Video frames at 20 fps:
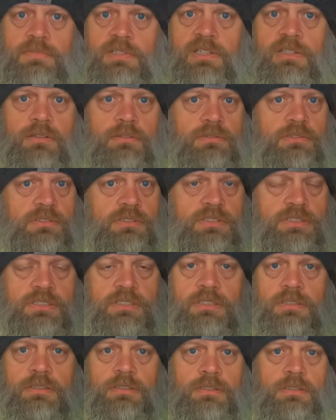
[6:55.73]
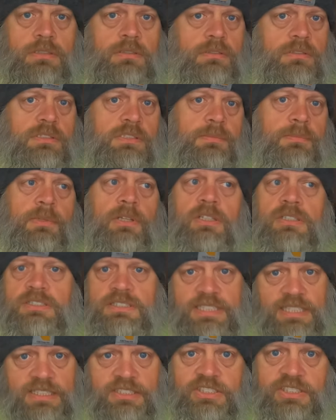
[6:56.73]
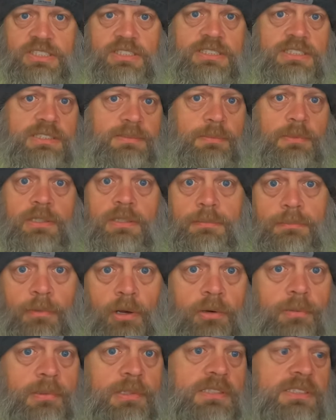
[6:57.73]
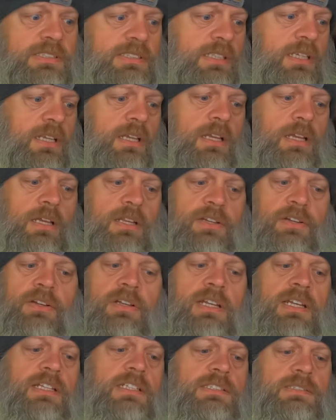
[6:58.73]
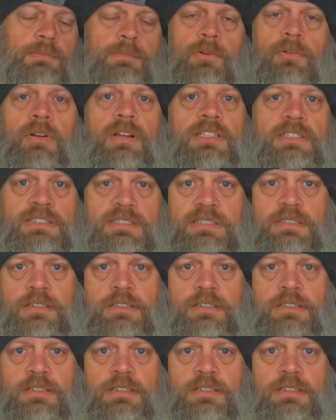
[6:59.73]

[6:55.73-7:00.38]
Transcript: you know, just some good tension, some good moments. You're gonna get some great